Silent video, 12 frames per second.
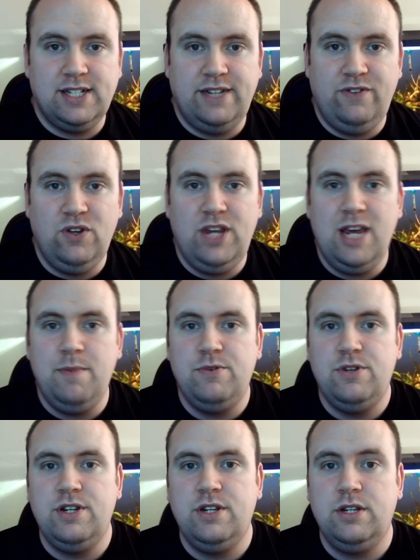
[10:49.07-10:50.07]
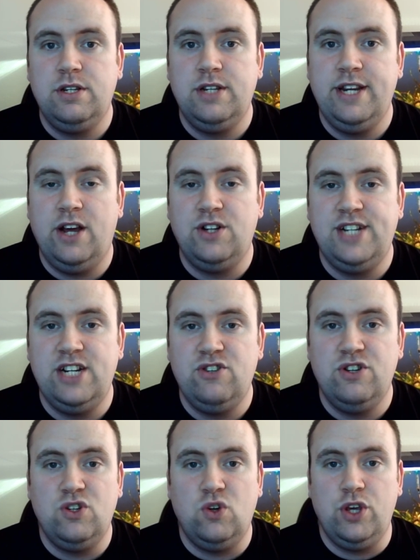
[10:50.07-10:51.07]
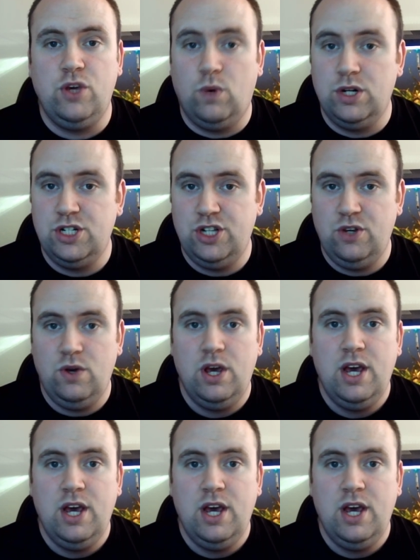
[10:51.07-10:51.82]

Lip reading: If you keep neon tetras or you want to,